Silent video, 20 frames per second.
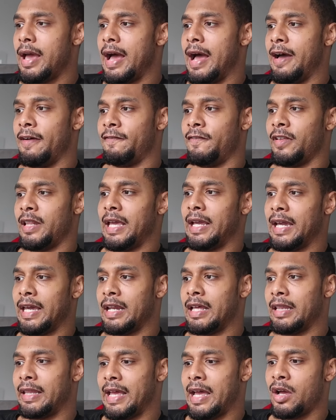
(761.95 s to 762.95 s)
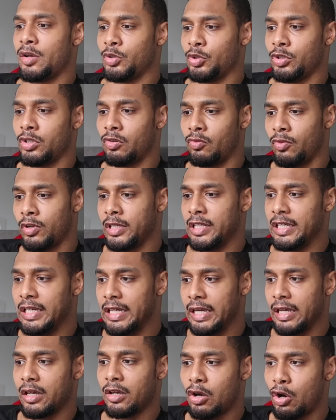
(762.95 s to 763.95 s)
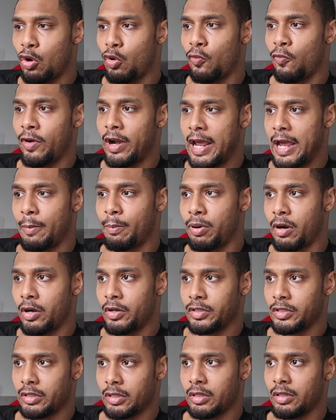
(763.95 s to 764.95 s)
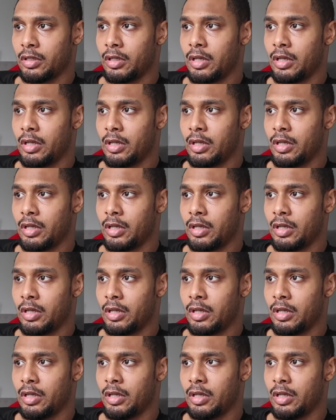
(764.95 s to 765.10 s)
I feel like it allows you to really get over that person.